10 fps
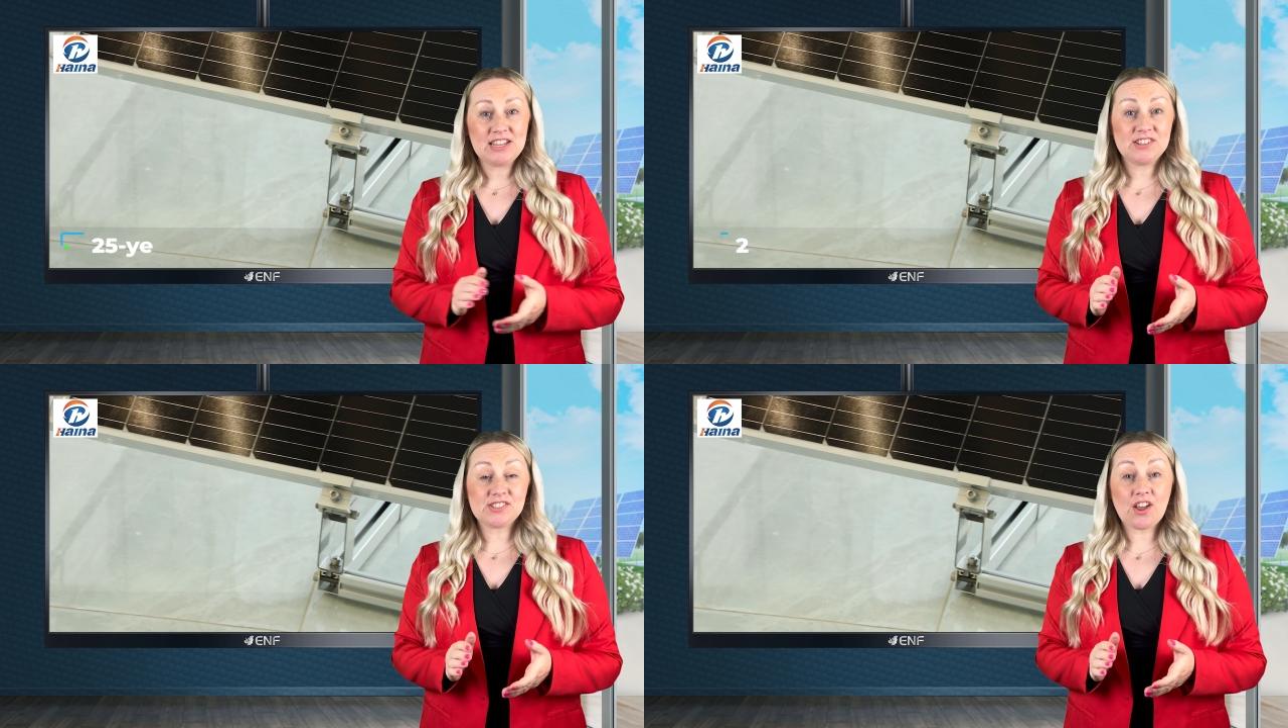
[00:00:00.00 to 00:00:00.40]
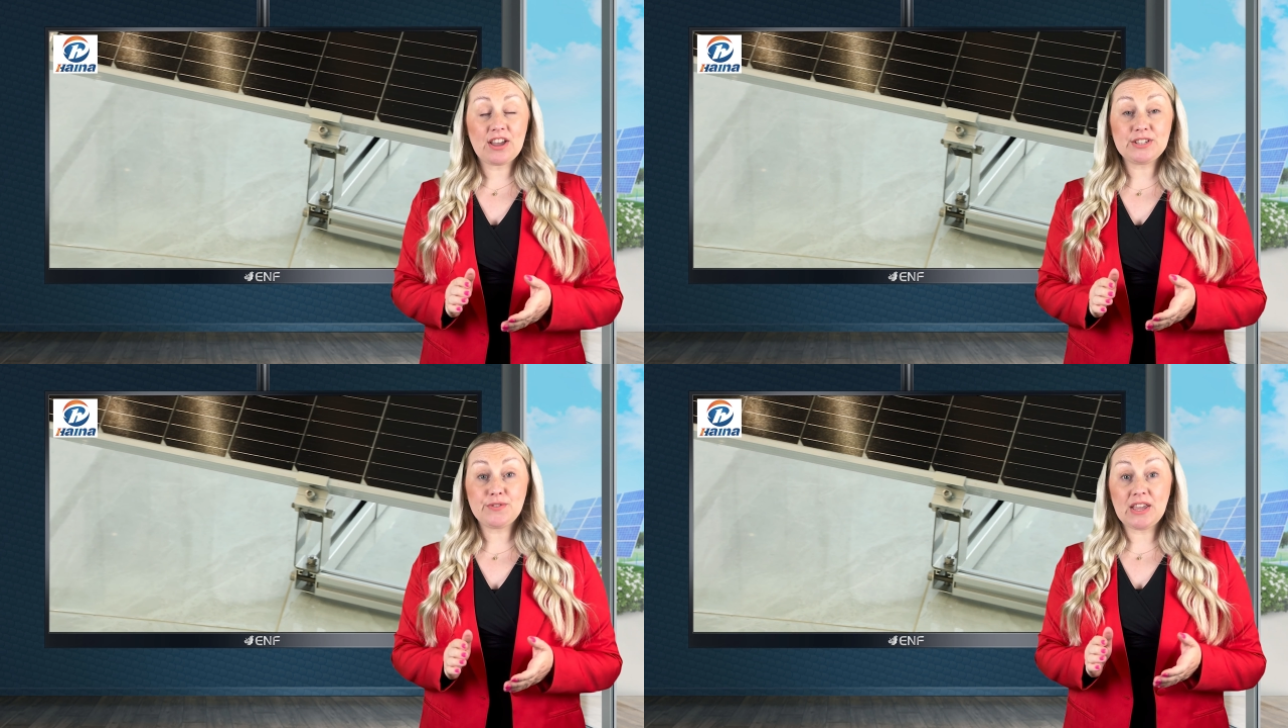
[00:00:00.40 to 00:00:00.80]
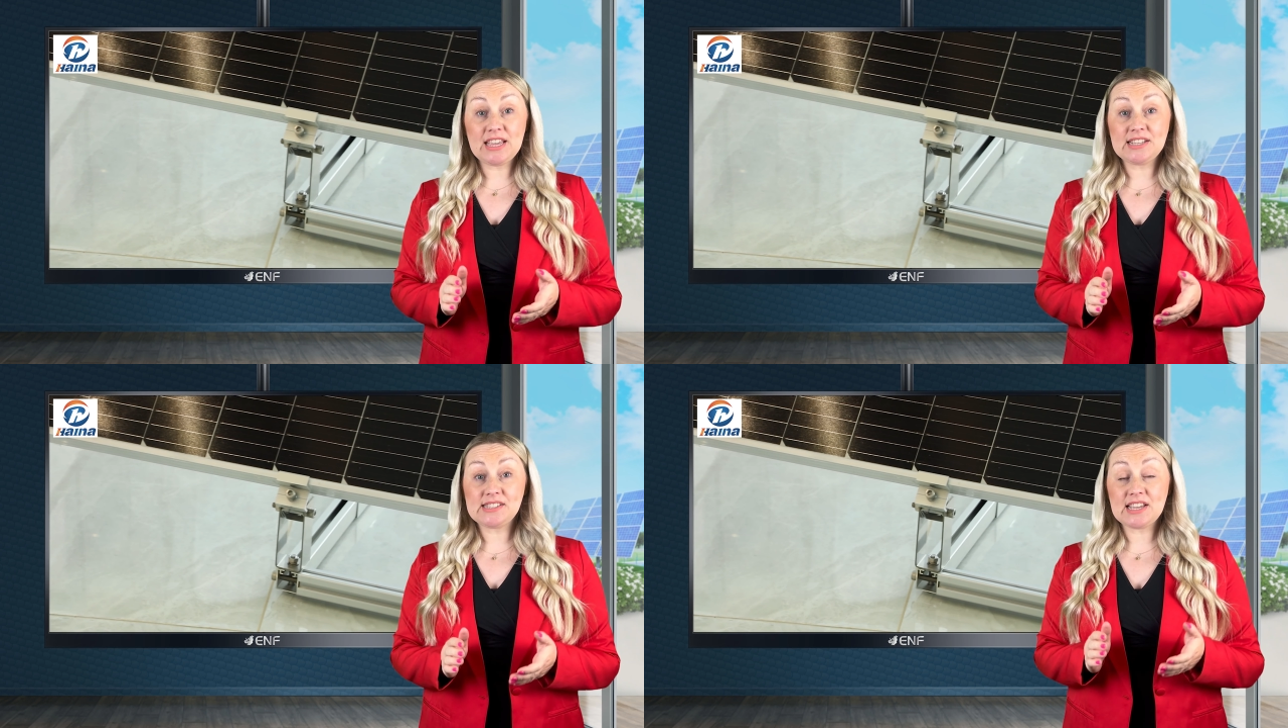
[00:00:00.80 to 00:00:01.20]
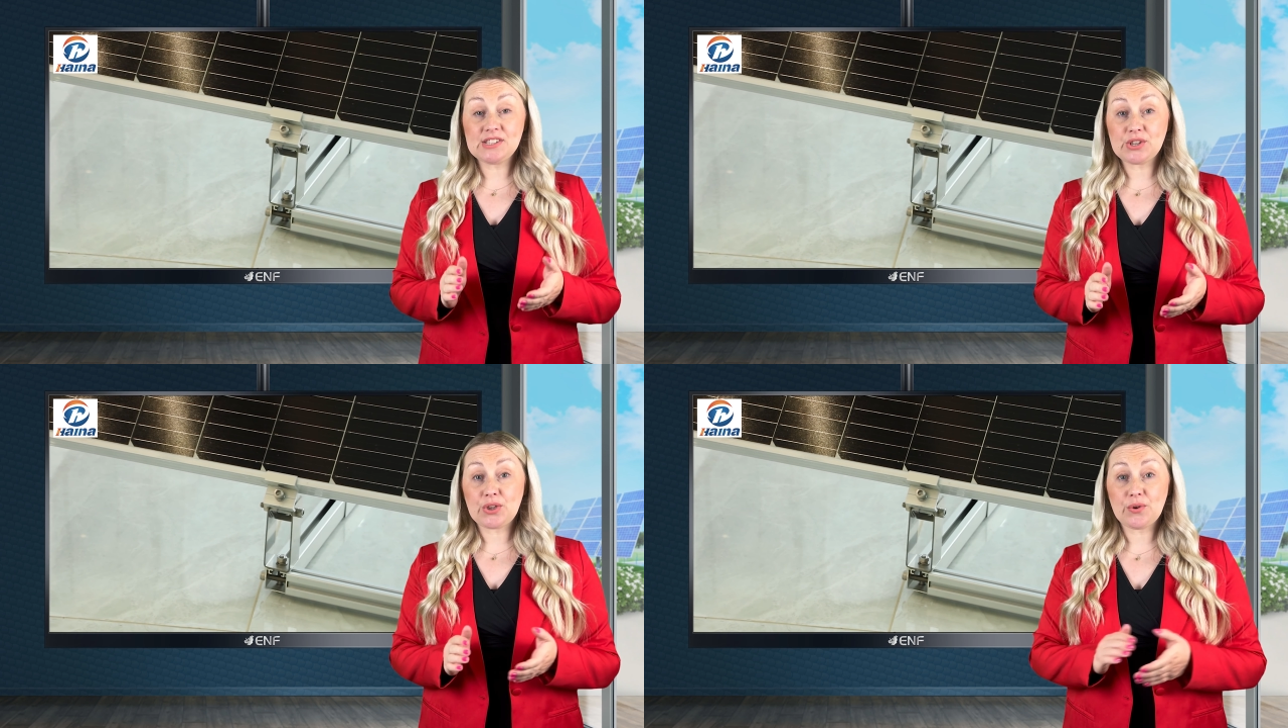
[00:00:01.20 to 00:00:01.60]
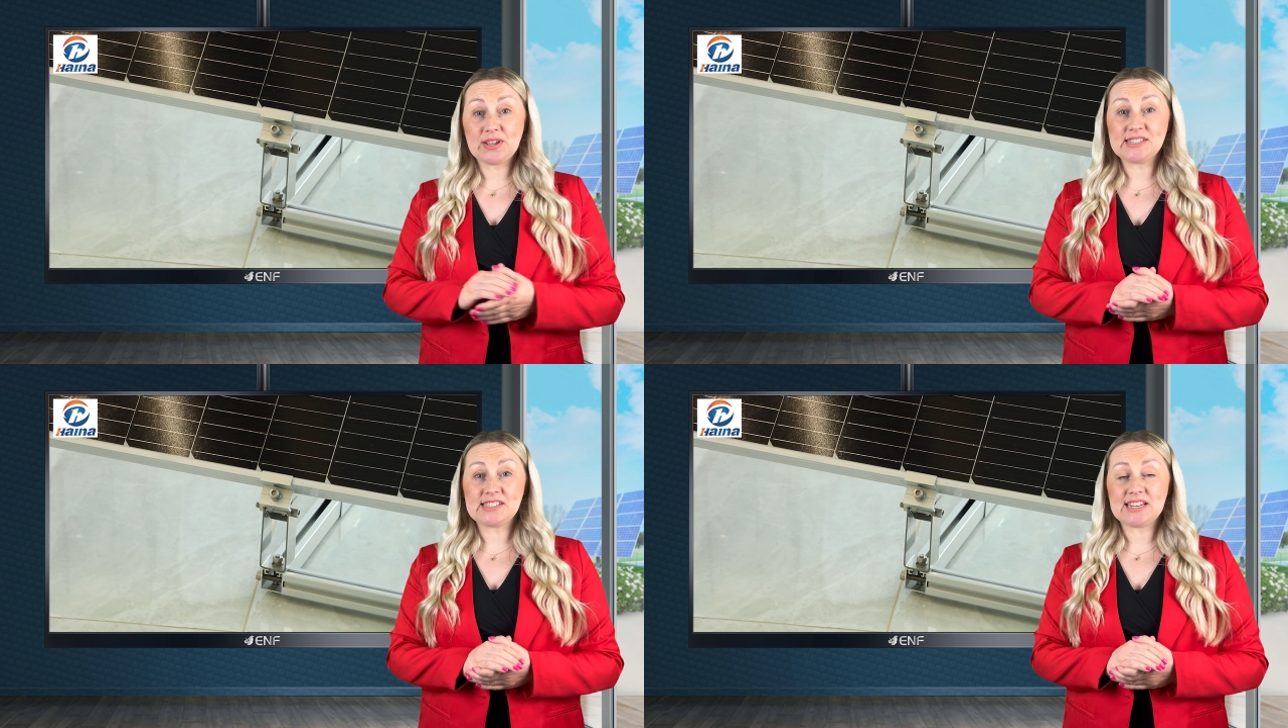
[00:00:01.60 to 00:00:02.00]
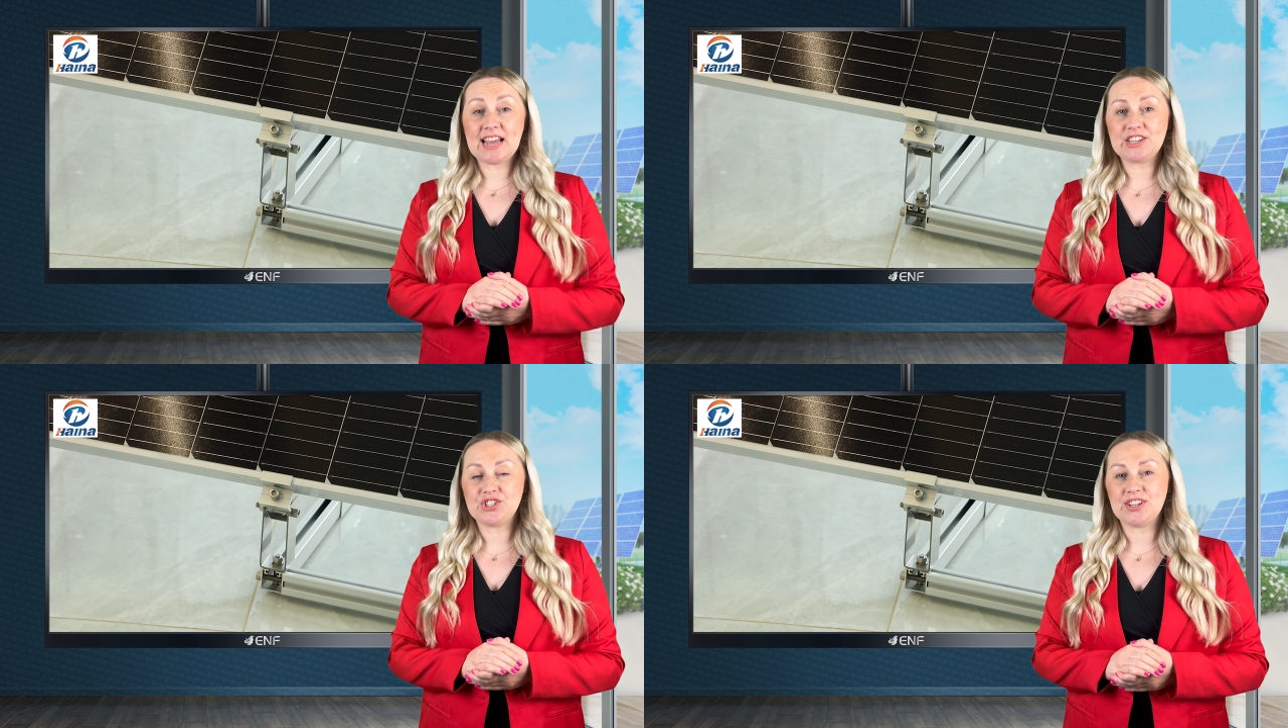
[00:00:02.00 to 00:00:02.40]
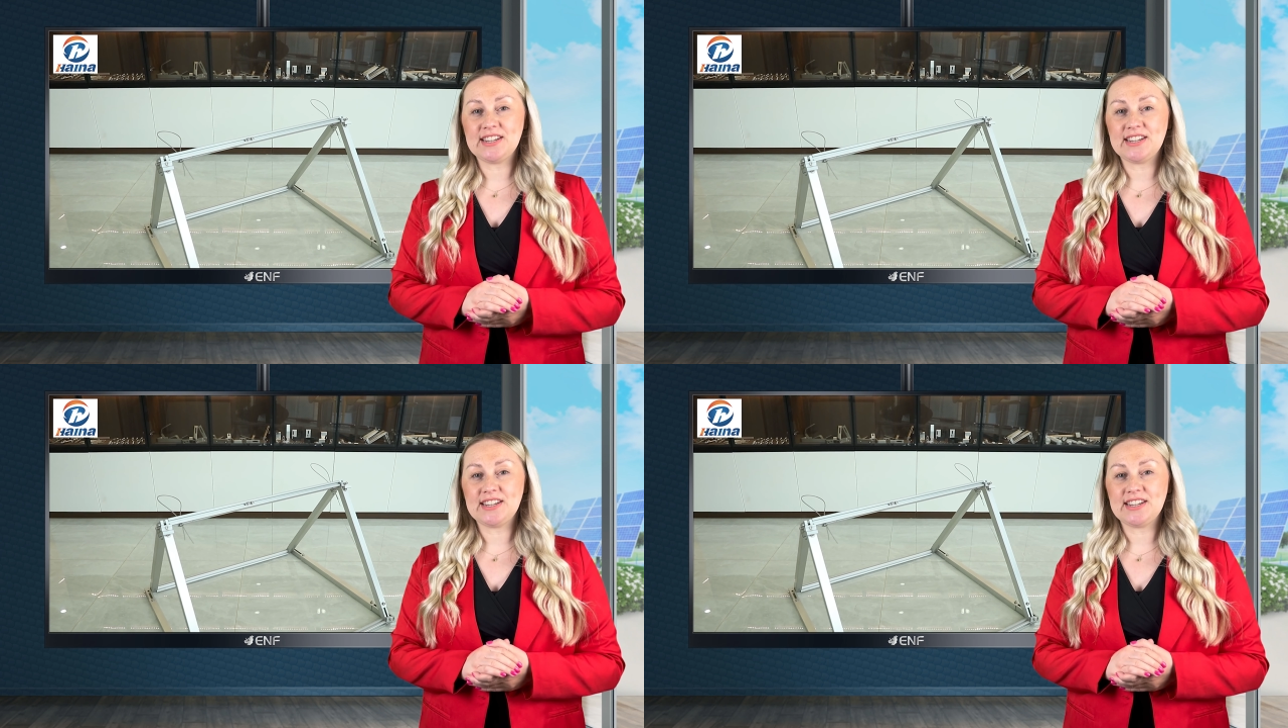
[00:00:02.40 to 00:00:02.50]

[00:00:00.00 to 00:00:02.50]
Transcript: Designed for easy, secure installation,